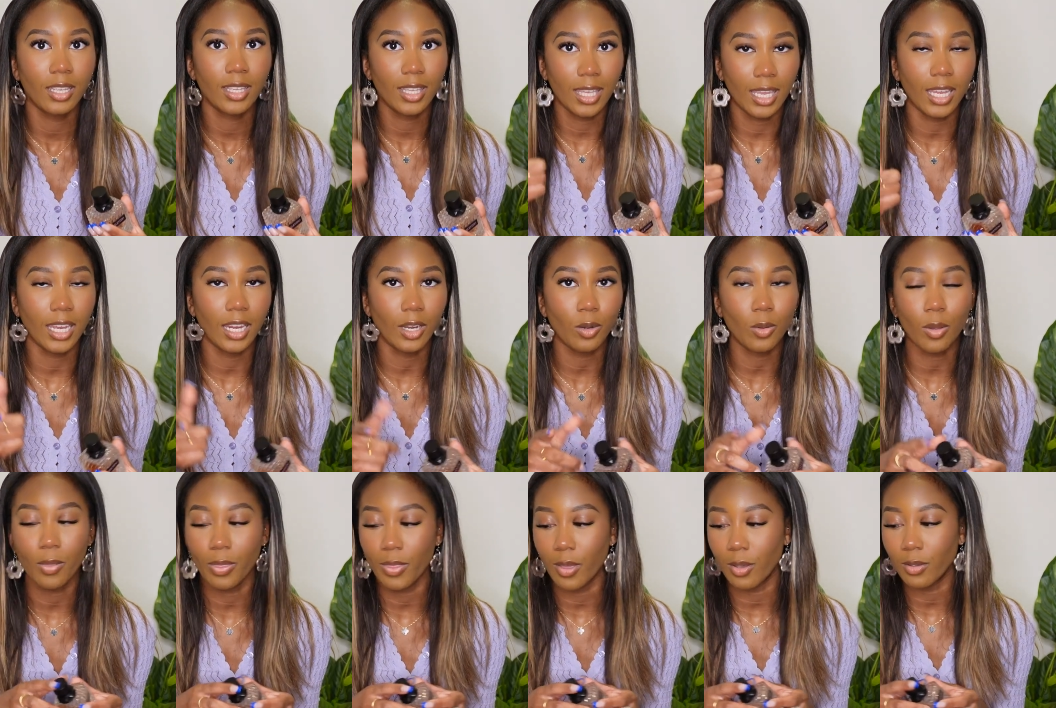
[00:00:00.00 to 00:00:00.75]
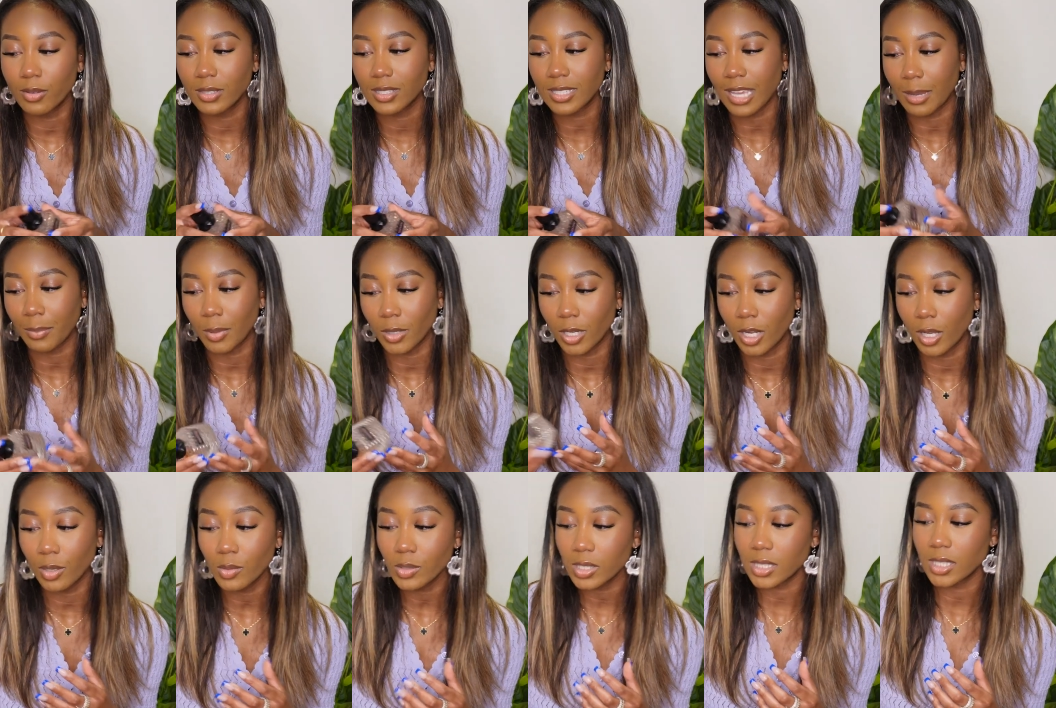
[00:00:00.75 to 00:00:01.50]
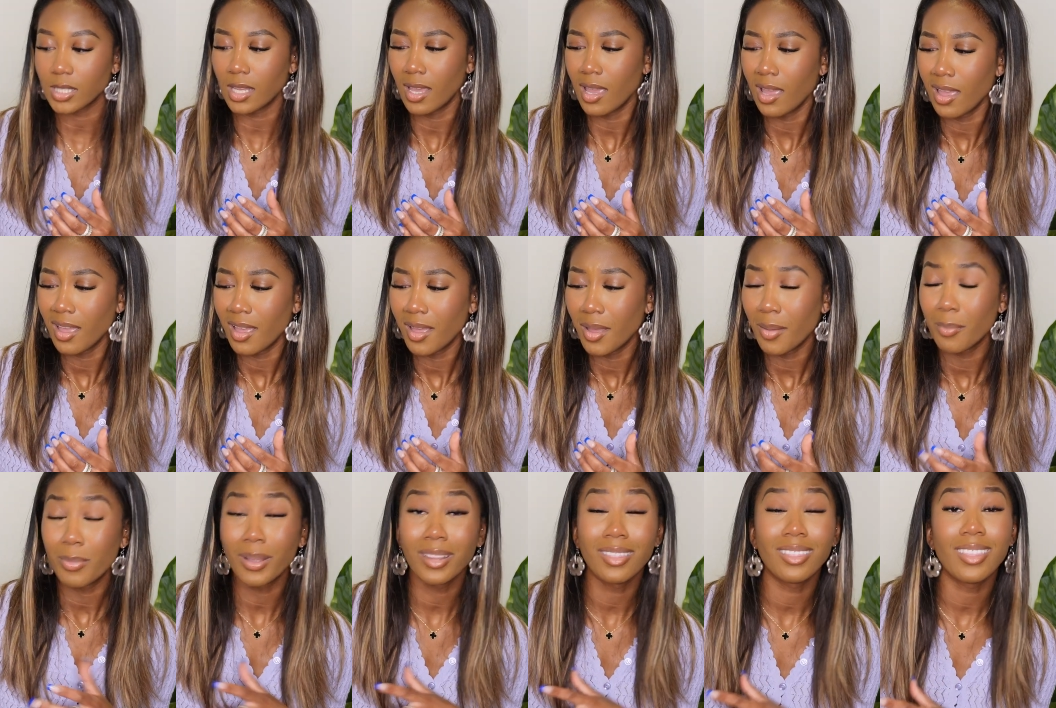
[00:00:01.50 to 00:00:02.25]
keen on those type of notes,
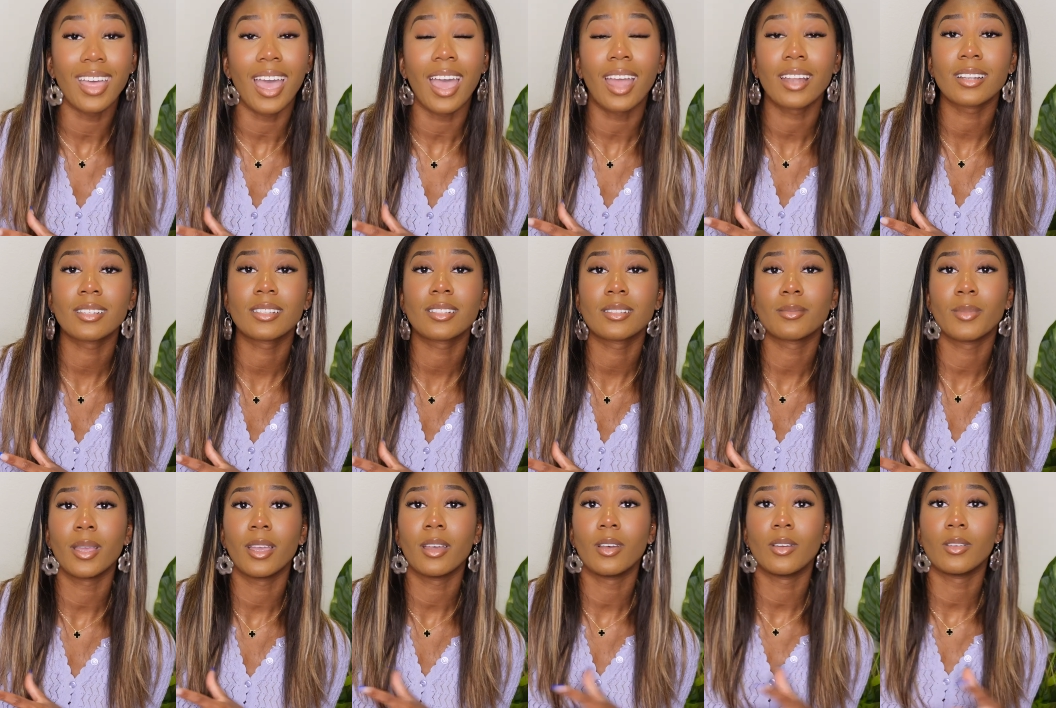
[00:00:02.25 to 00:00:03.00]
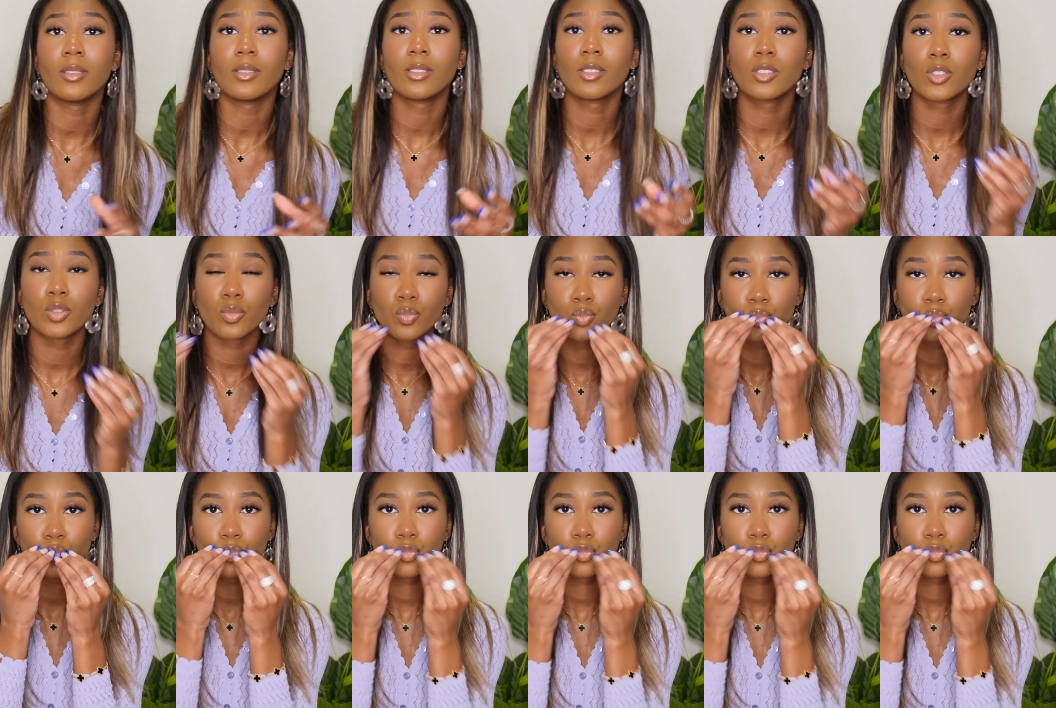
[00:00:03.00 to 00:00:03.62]
but that smells